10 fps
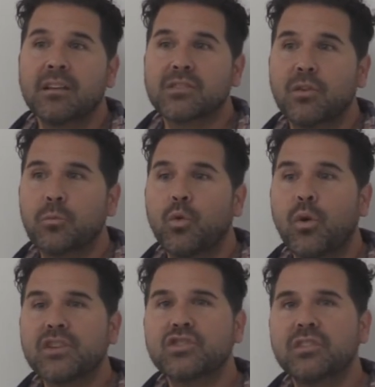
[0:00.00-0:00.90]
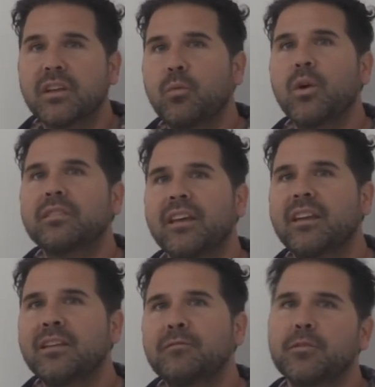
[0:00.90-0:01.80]
So I'm questioning what
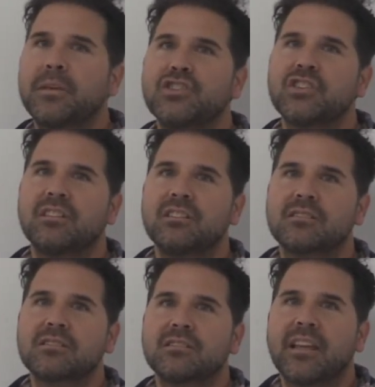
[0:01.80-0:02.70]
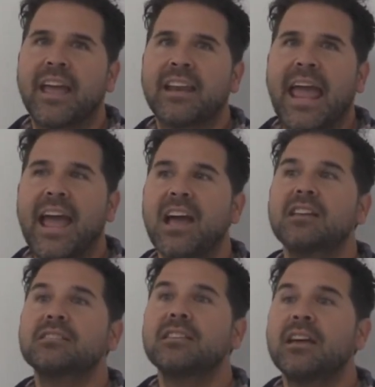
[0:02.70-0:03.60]
that information is, and
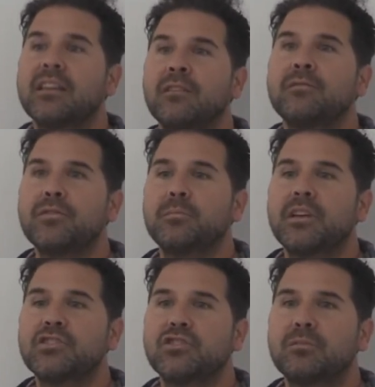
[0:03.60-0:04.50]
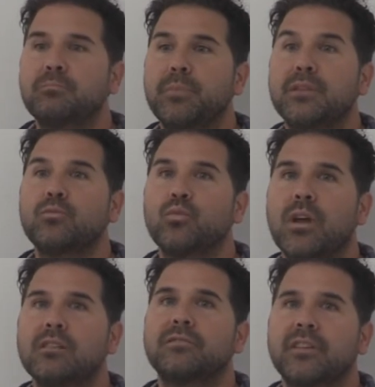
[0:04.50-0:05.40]
has that information been
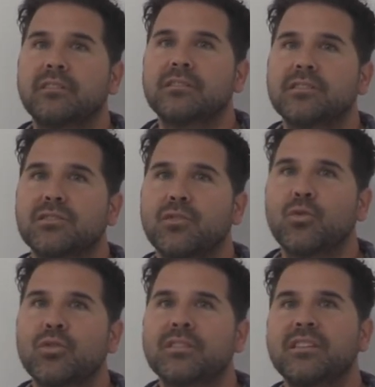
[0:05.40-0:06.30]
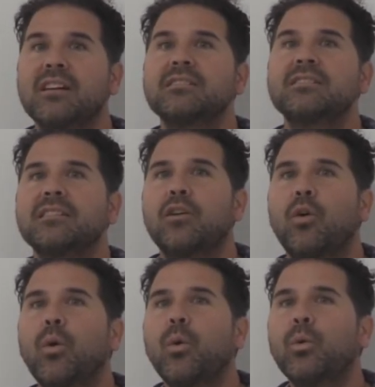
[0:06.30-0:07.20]
relevant, or does it
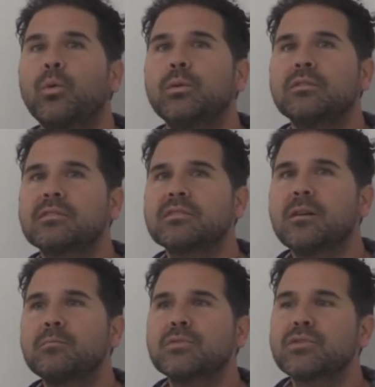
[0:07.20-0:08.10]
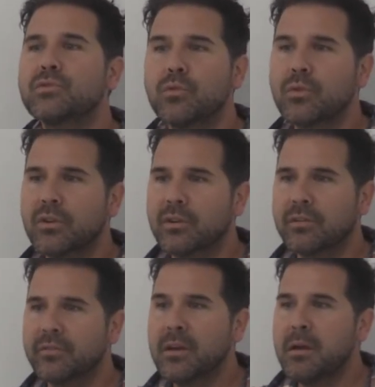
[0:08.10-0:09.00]
hold some sort
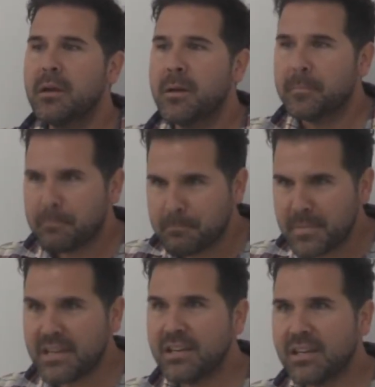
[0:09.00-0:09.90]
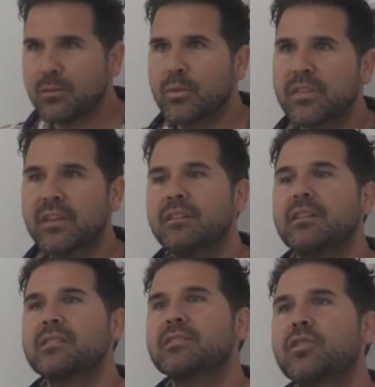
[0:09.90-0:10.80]
of meaning within
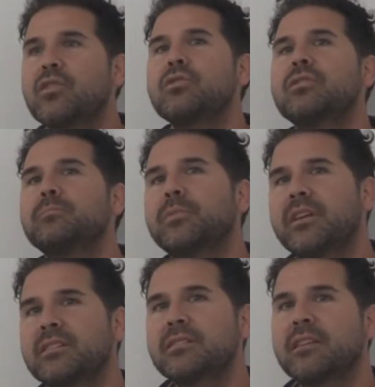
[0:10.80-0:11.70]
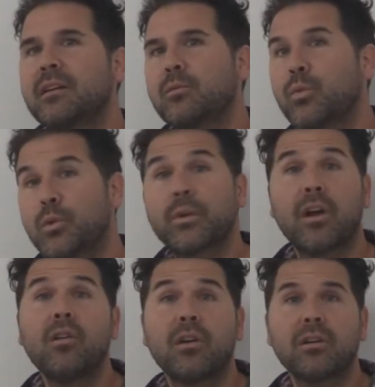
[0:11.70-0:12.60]
this current place that where
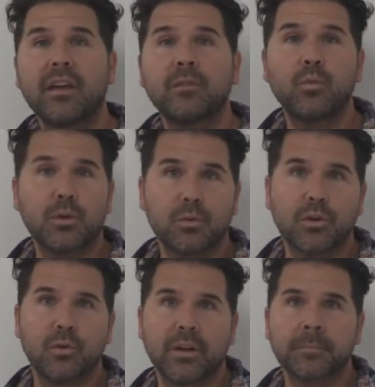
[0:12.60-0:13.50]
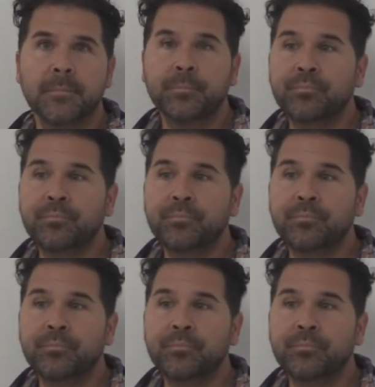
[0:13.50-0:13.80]
we are and where we're going?